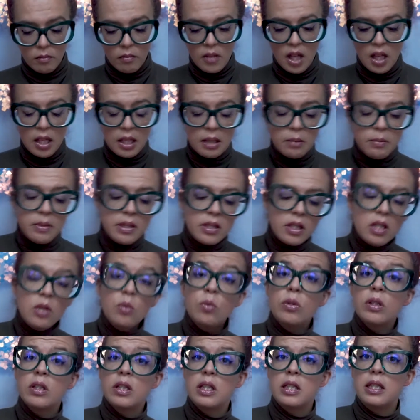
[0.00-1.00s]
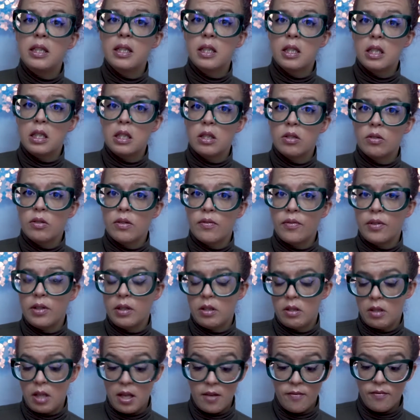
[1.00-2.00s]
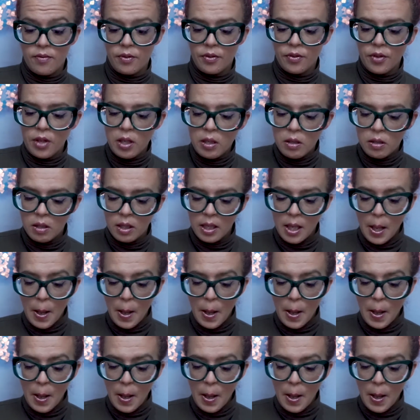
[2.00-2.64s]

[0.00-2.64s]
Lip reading: Let me see what's in the center of everything,